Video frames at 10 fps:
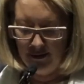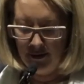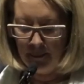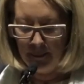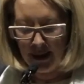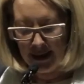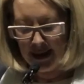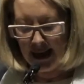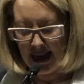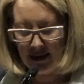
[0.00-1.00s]
that
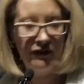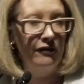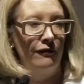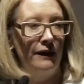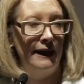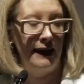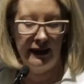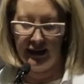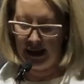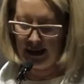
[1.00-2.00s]
many actively
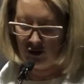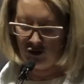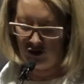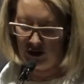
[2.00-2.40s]
engaged